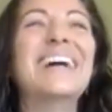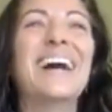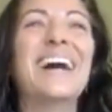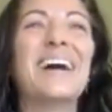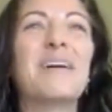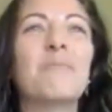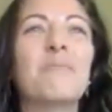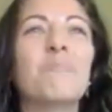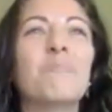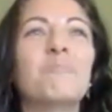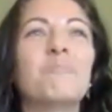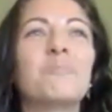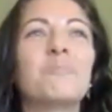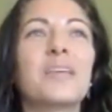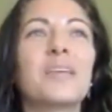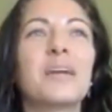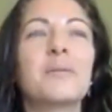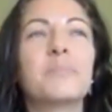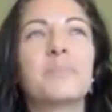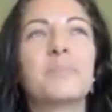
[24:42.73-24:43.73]

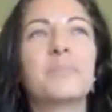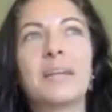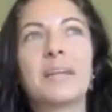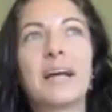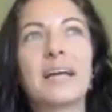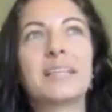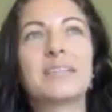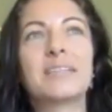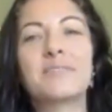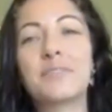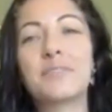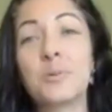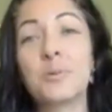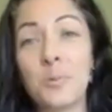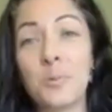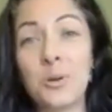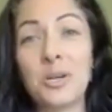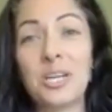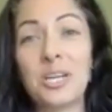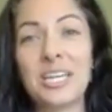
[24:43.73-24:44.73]
But I live in
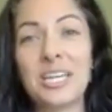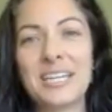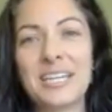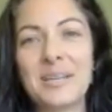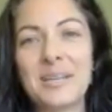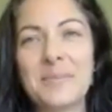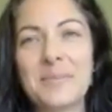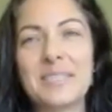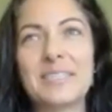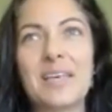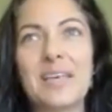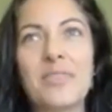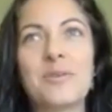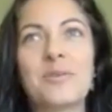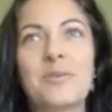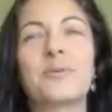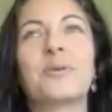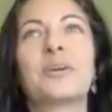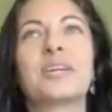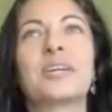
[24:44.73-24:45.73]
Oregon. I'm in
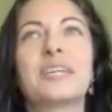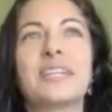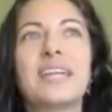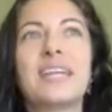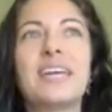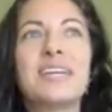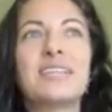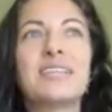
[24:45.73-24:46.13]
Southern Oregon.